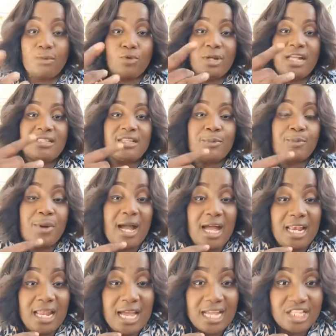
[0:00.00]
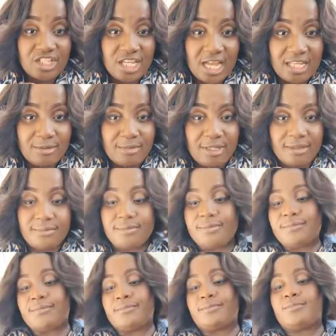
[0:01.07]
Them could have said Paula chat me.
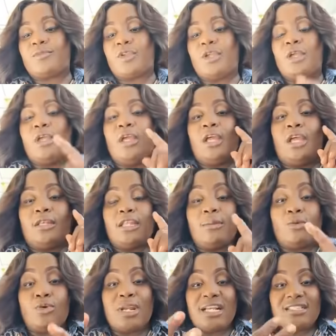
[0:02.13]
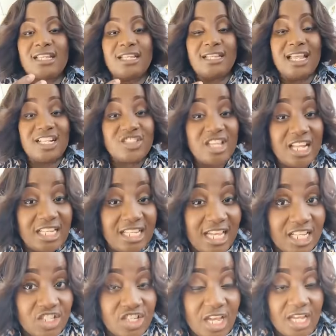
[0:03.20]
Them could have said
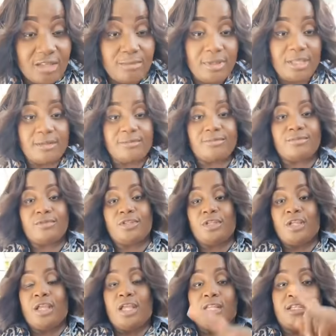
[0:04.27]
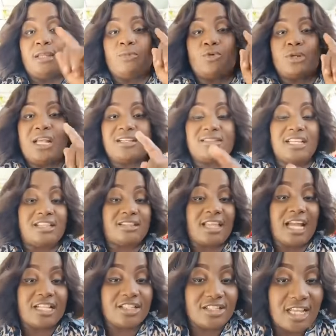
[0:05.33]
Natalia chat me. Them could have
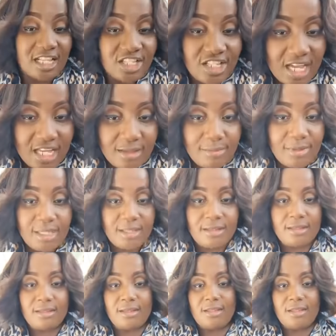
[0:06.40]
said Tatsa chat me.